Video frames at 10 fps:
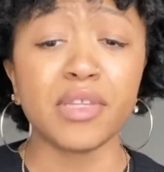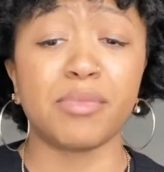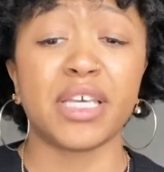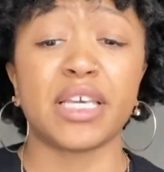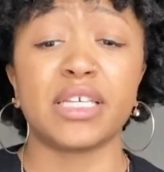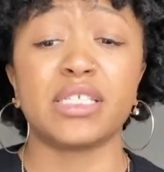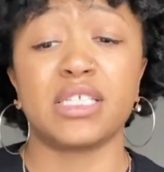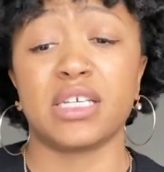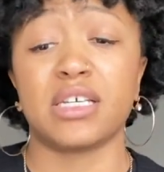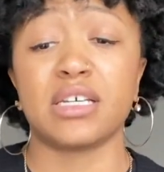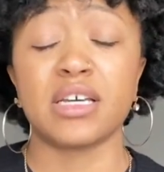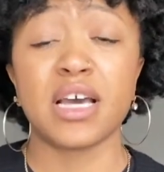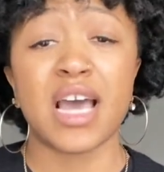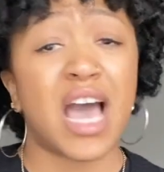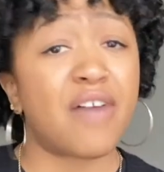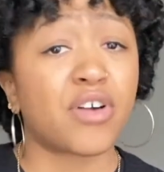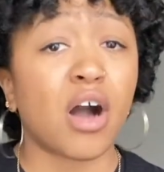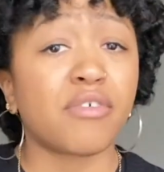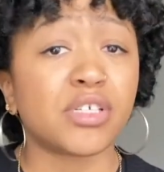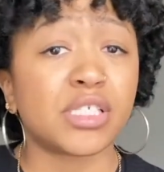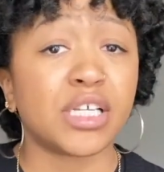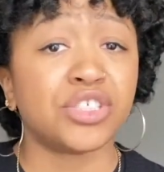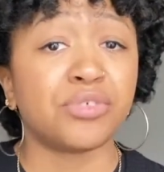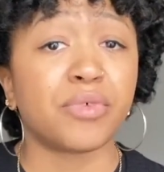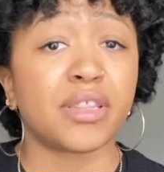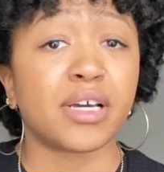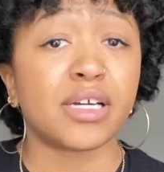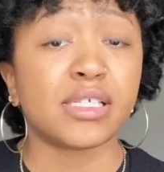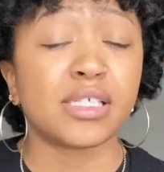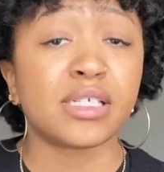began to have a conversation with us